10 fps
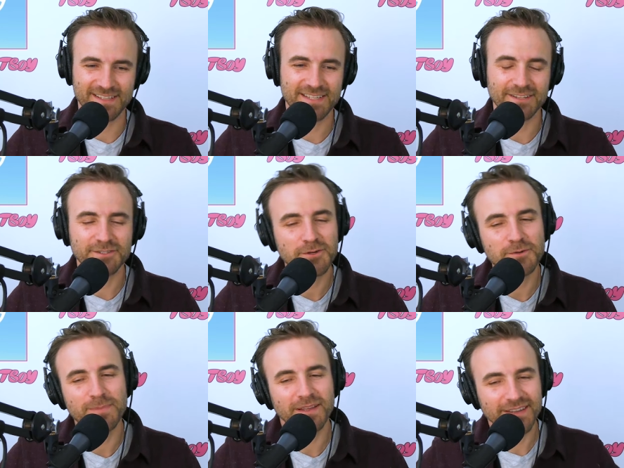sell
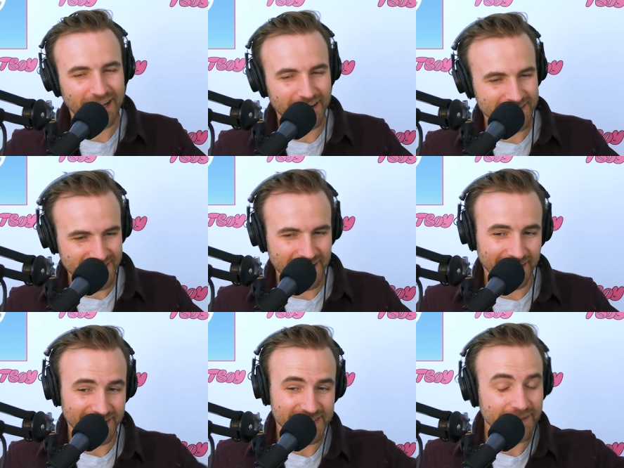$2 billion a year
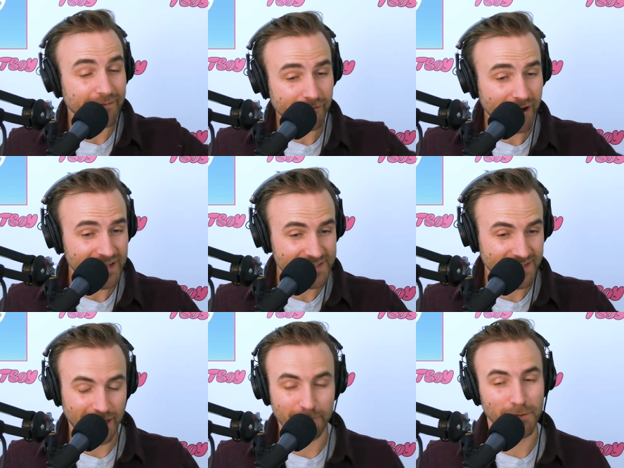in TV rights and